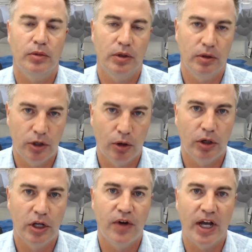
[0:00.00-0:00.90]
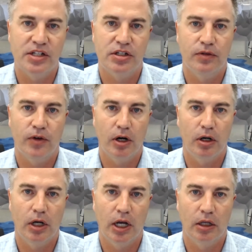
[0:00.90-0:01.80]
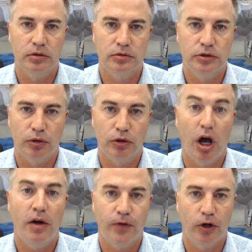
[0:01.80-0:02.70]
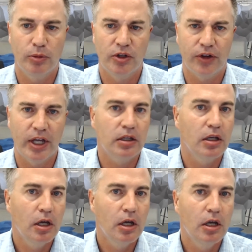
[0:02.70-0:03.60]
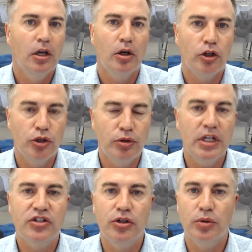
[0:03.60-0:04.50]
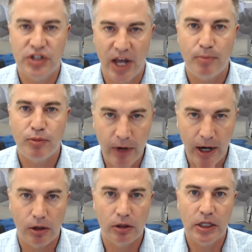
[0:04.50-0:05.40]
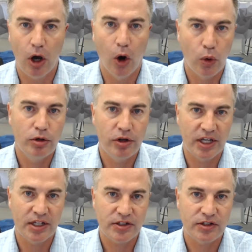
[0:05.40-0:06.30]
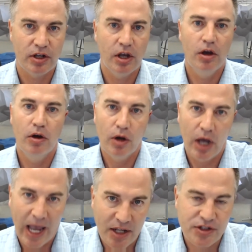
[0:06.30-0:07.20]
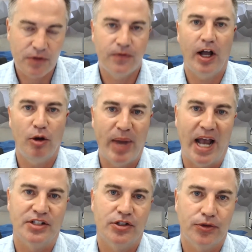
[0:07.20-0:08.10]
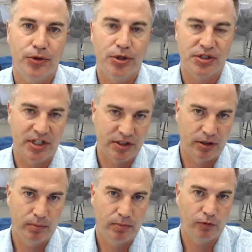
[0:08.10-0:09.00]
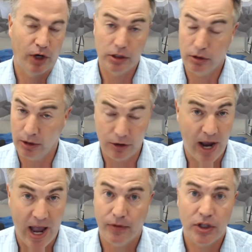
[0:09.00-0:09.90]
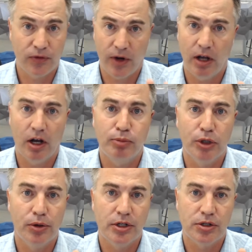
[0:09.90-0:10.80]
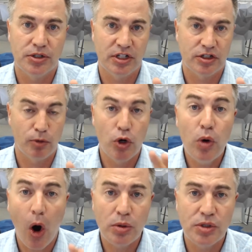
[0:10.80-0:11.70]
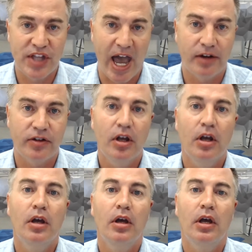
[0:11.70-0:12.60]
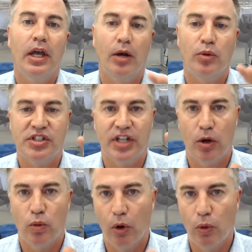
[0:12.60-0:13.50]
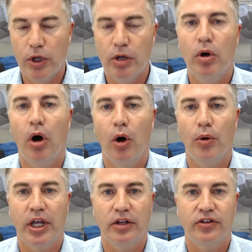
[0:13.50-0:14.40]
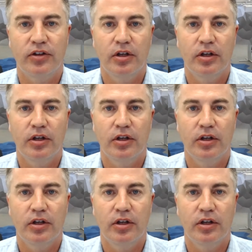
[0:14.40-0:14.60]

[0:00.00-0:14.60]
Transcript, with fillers: you know, advice of our, uh, you know, law firm, it's like, you need to temporarily own this as the file passes through your system, right? You're, you're having this file upload into your system. Who owns that? And we say, well, we will own it